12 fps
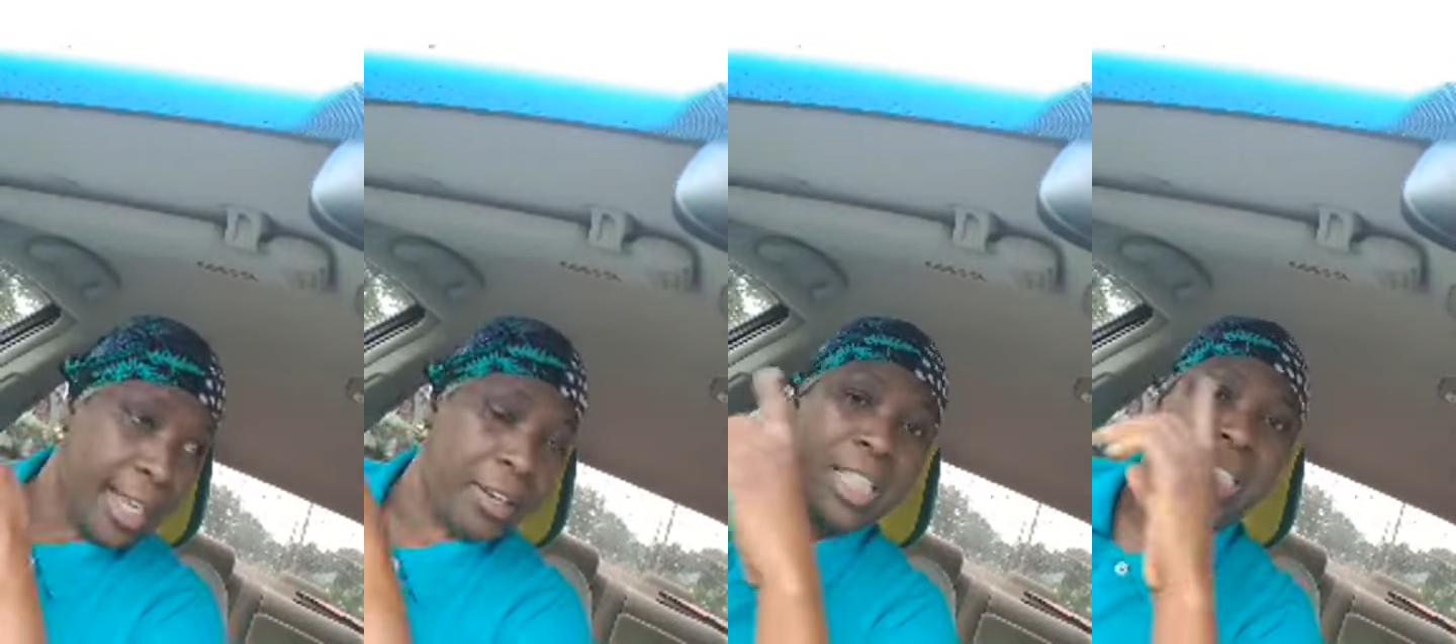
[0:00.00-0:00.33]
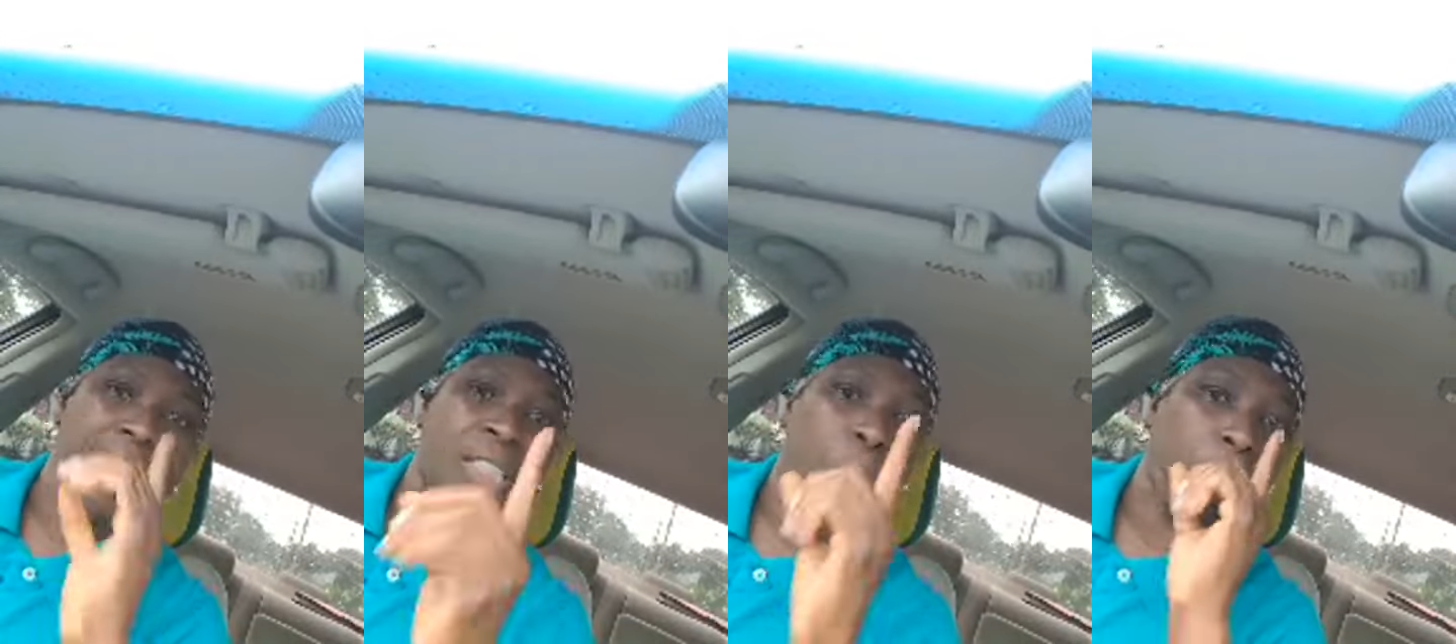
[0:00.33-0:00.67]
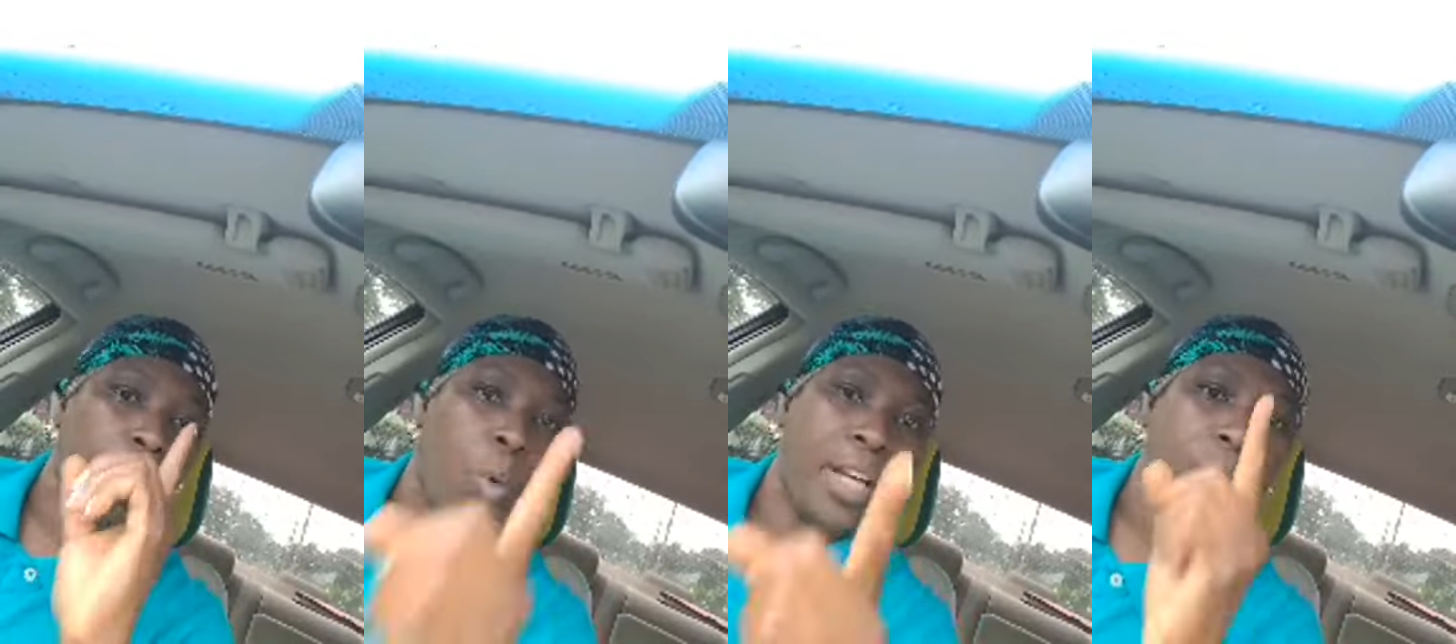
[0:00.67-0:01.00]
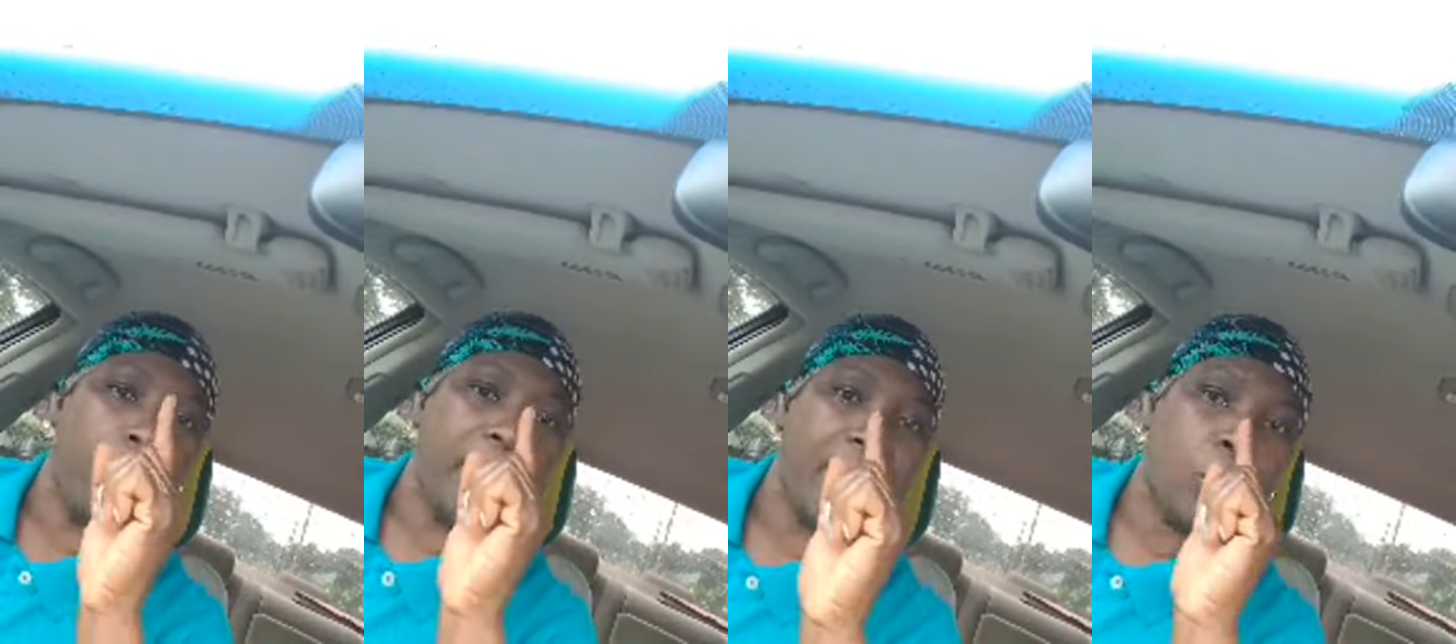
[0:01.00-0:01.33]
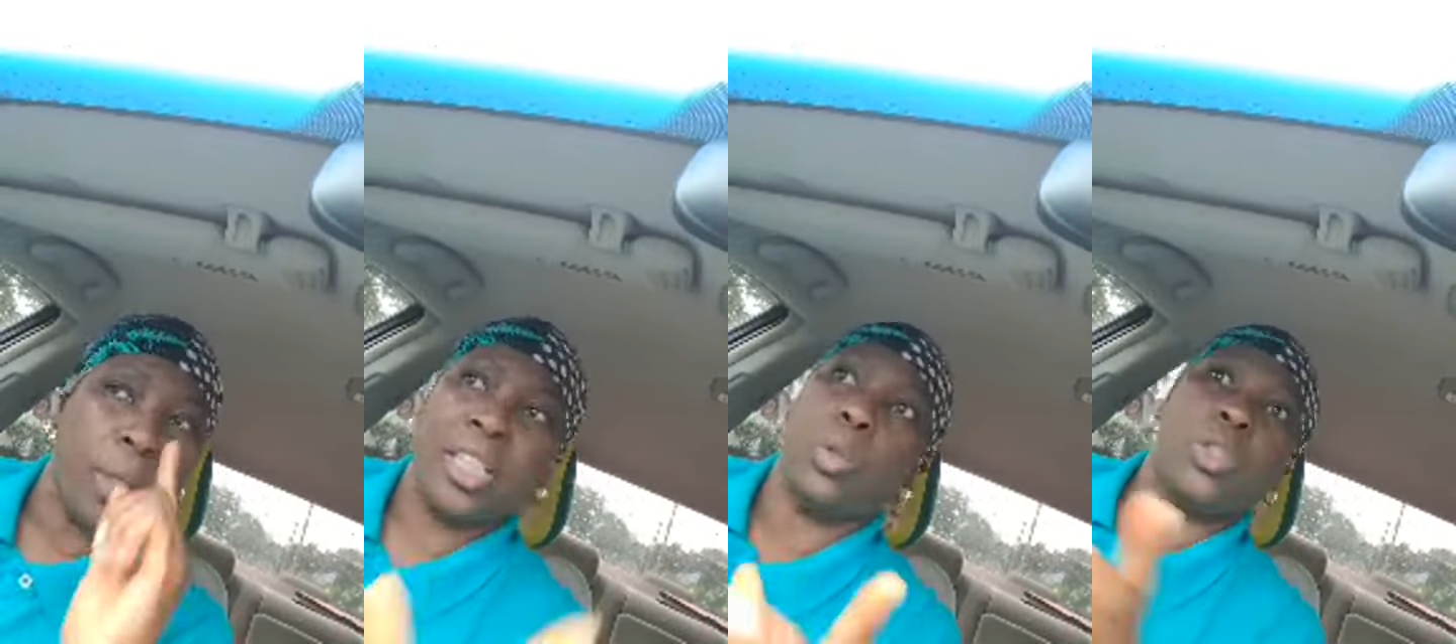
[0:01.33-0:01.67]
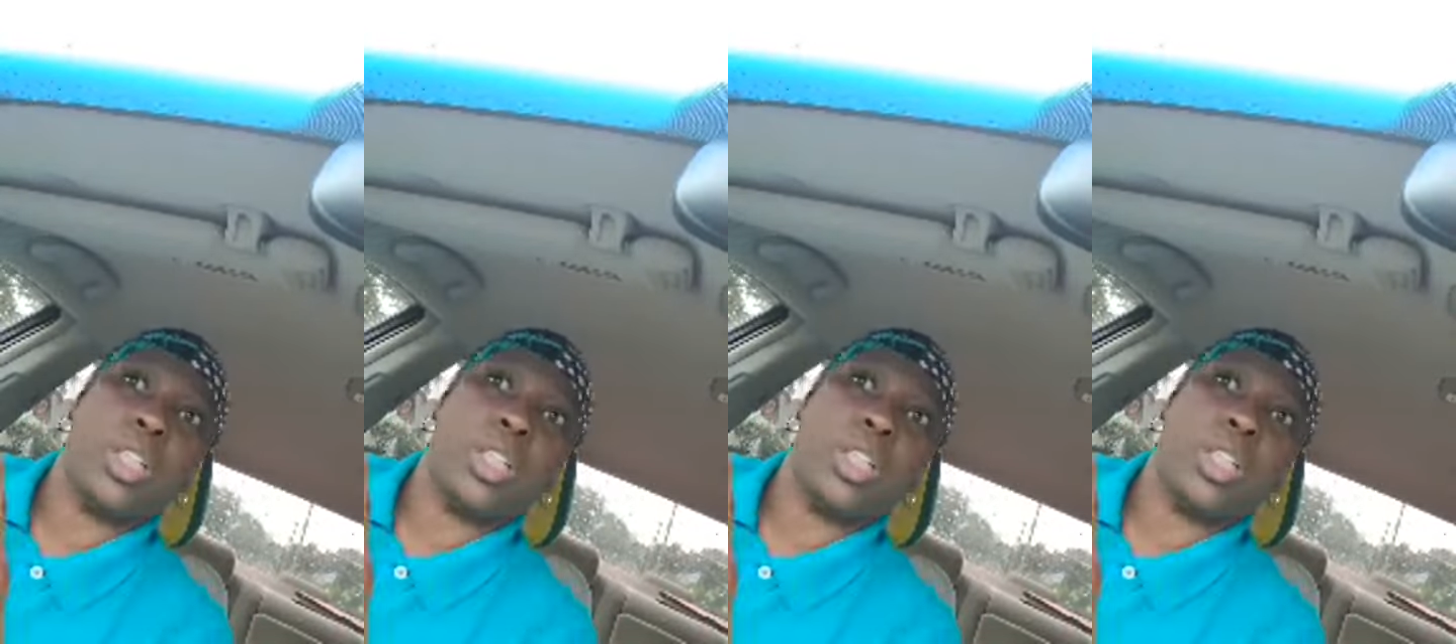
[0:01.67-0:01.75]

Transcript: year he says 21 going on 22.